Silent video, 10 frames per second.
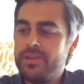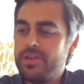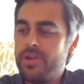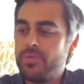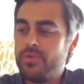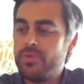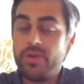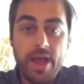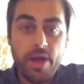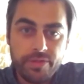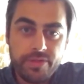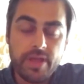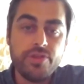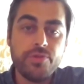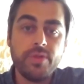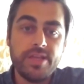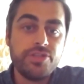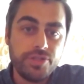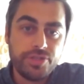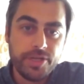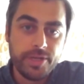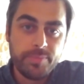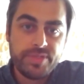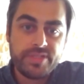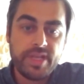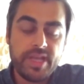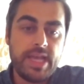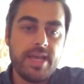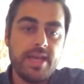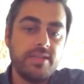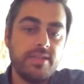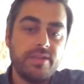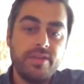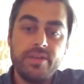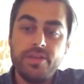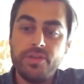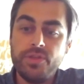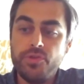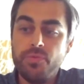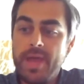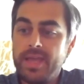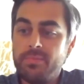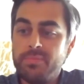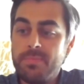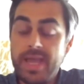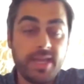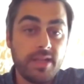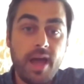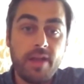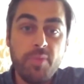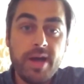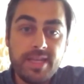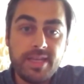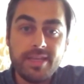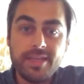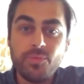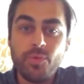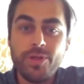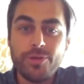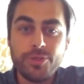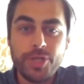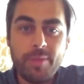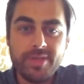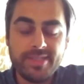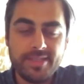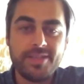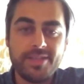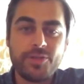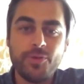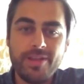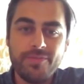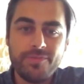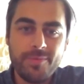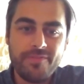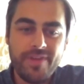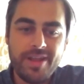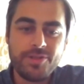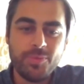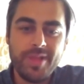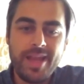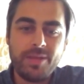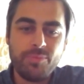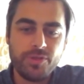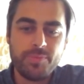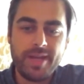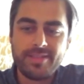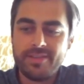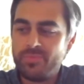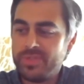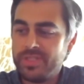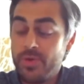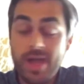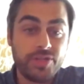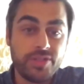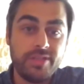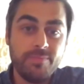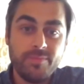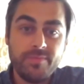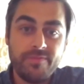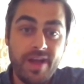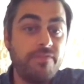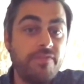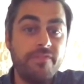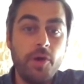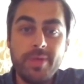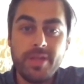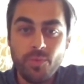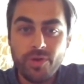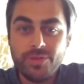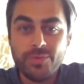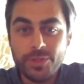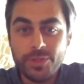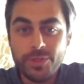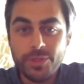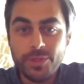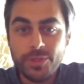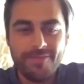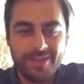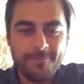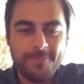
you know, your health and your relationships, and you may be making a lot of money in what your job is, and that's great from a financial planning perspective, but do you actually find fulfillment in what you do for a living,